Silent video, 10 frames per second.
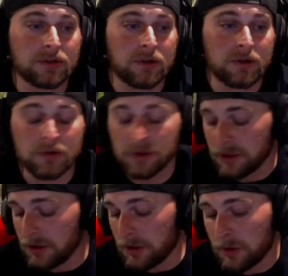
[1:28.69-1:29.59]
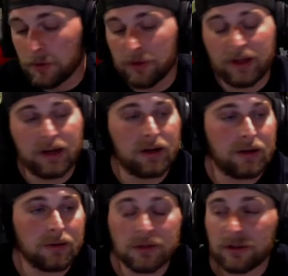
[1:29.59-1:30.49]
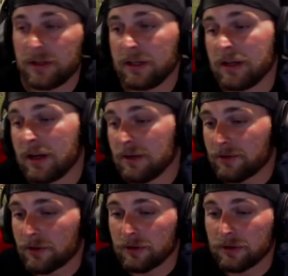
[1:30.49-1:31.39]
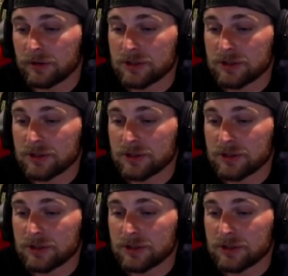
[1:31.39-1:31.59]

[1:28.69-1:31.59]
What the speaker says: So without delaying it any further,